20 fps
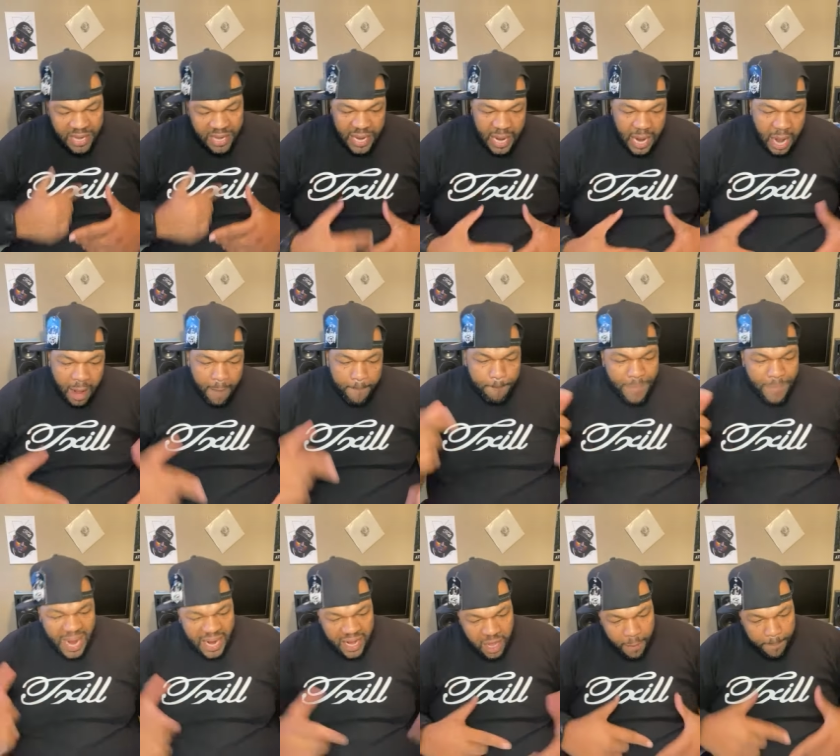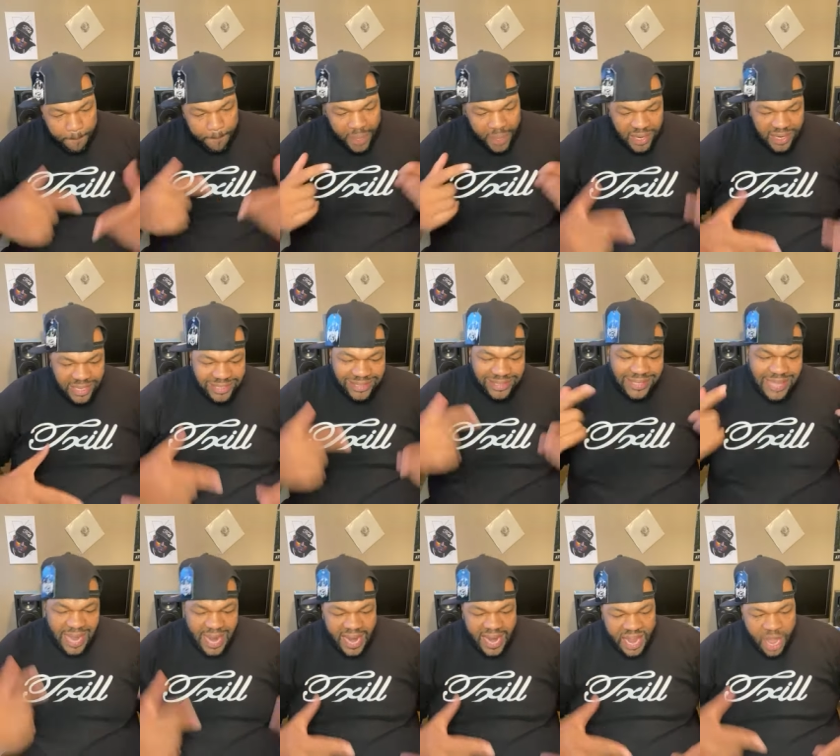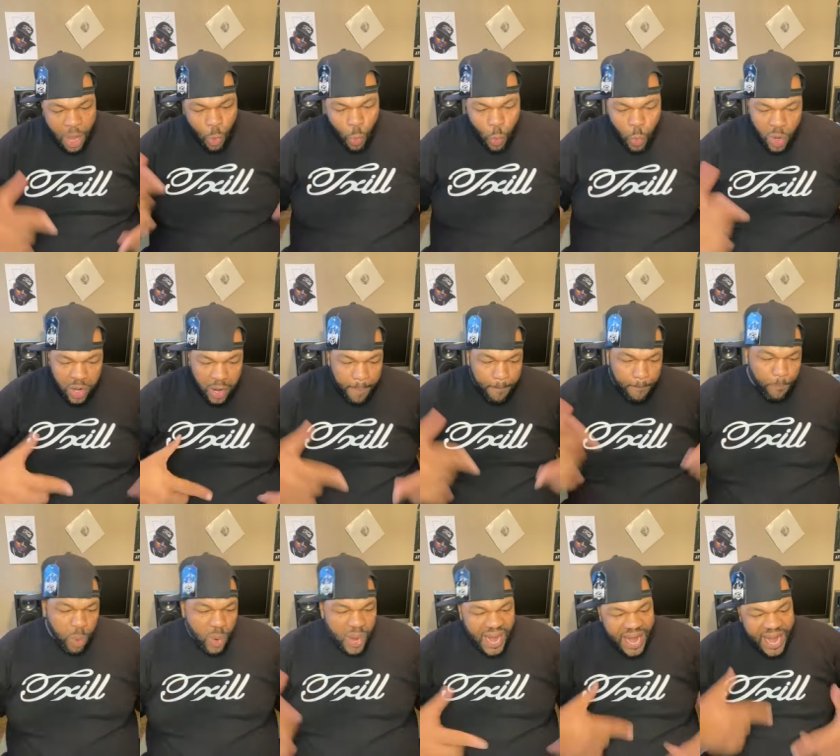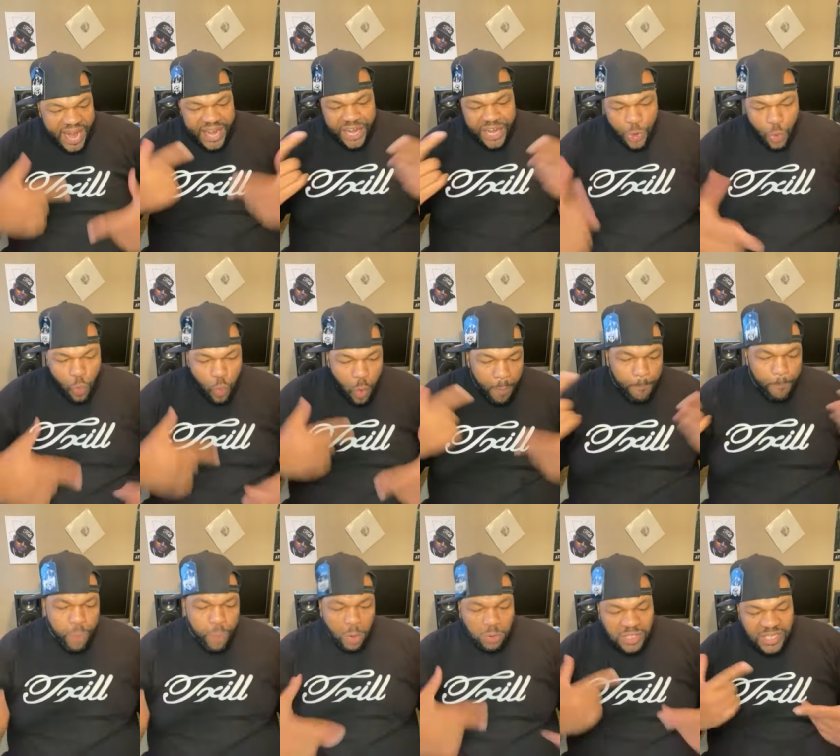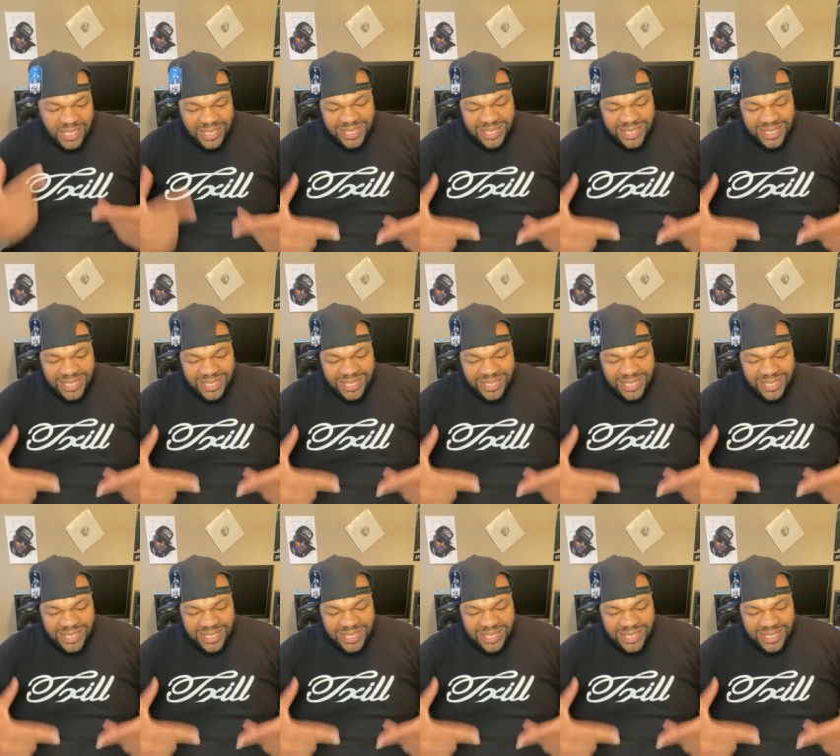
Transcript: Yeah, I'm back up in this thing with a brand new approach.